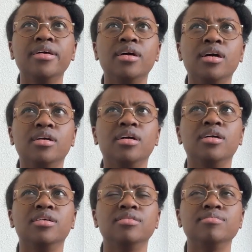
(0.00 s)

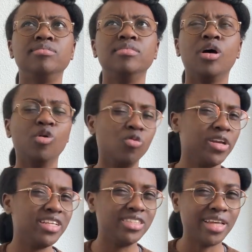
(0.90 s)
a
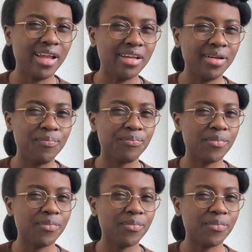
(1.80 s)
reseller.